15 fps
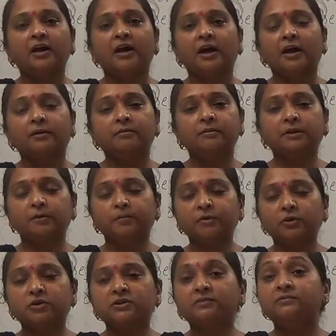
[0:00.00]
and
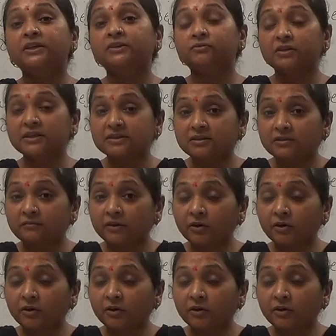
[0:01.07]
because of the interesting way